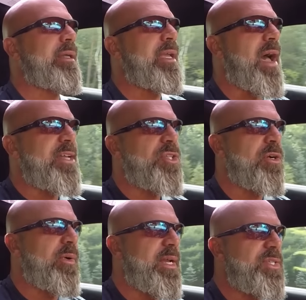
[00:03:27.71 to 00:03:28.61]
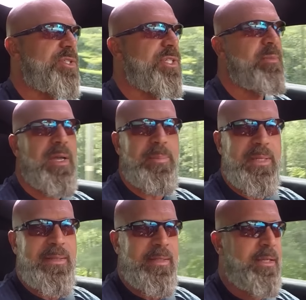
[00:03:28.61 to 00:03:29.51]
guys her age that she might be,
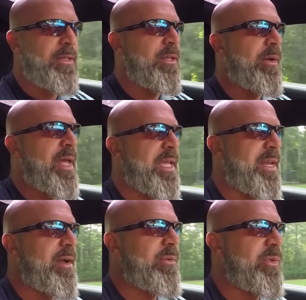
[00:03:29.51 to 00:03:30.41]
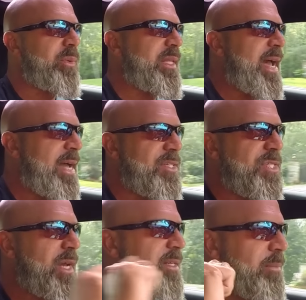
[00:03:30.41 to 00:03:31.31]
you know, hanging out with a hat
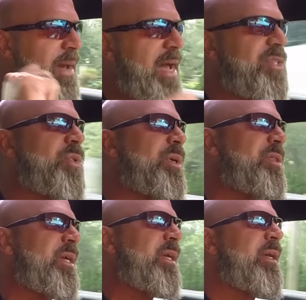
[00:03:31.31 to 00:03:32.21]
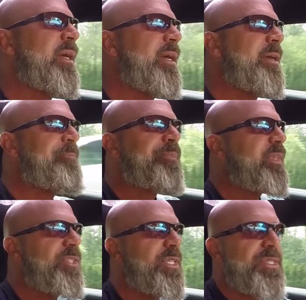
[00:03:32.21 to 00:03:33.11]
side to back sort of thing.
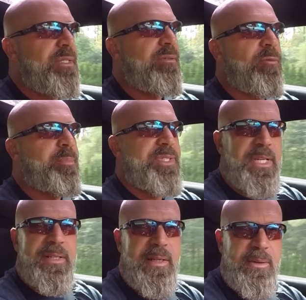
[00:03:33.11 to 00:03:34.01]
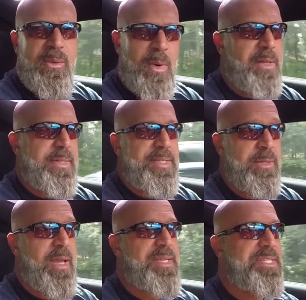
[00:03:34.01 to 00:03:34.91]
She doesn't particularly want that.
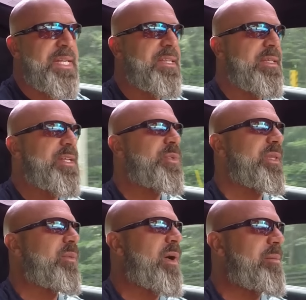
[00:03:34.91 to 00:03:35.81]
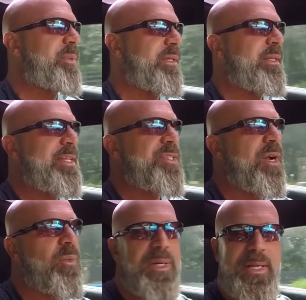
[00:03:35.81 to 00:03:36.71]
Some guys think that that's what they want, but that's
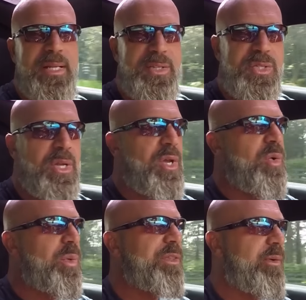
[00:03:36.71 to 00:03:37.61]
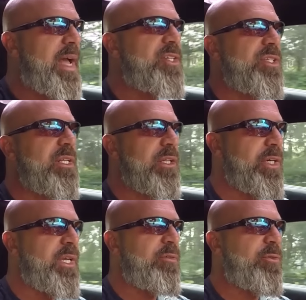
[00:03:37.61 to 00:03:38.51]
not what it is. What they're actually
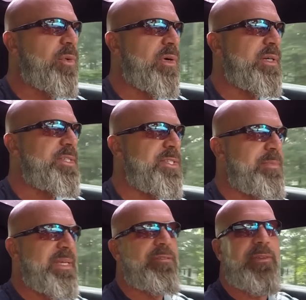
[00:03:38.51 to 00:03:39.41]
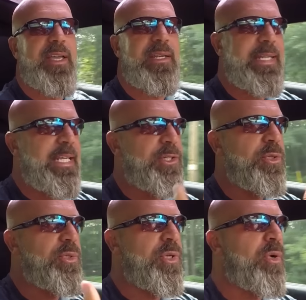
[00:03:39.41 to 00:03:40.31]
looking for is to be invited
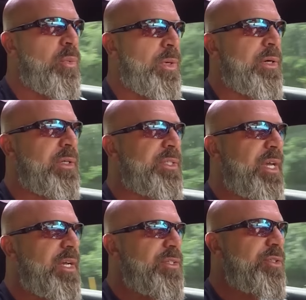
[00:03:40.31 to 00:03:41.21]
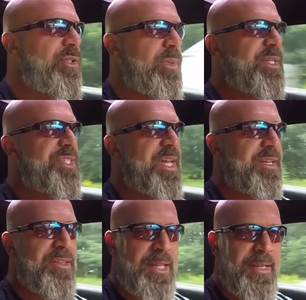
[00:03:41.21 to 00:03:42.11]
into your world to do
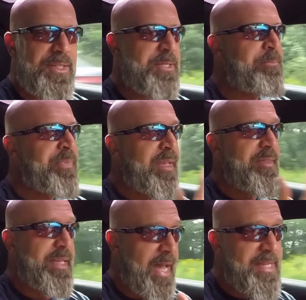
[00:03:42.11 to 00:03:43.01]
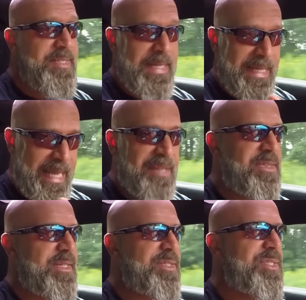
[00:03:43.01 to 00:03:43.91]
exciting things. The guys that get
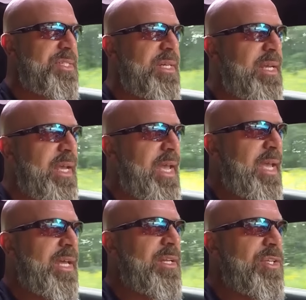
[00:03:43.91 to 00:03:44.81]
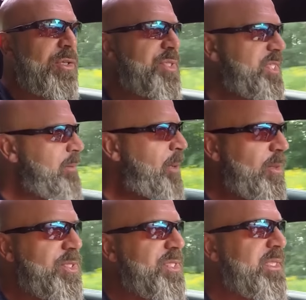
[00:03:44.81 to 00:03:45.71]
this, and you'll see
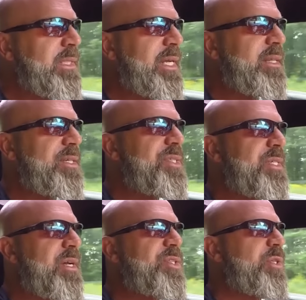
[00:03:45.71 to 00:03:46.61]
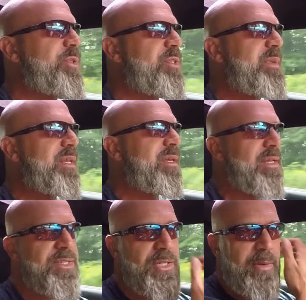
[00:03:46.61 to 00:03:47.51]
posts like this on social media,
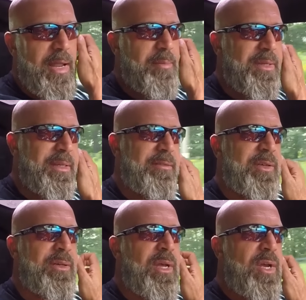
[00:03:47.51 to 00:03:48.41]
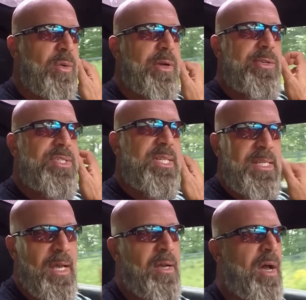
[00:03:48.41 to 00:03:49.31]
Instagram even, where you see
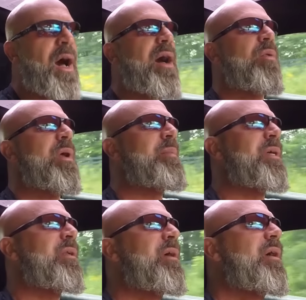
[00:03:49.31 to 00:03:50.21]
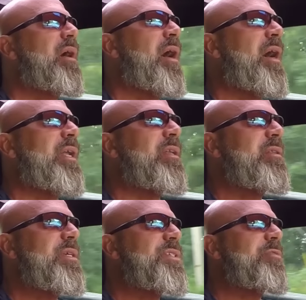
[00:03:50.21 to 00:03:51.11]
young hot women on
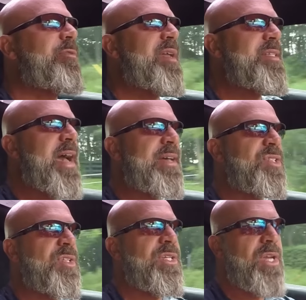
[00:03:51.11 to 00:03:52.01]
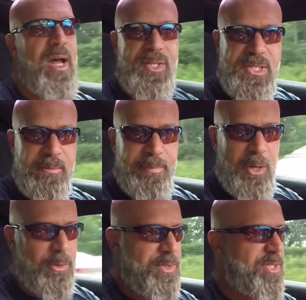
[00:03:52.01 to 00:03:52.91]
these fantastic yachts and
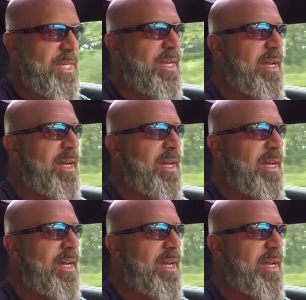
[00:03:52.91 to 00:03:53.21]
boats.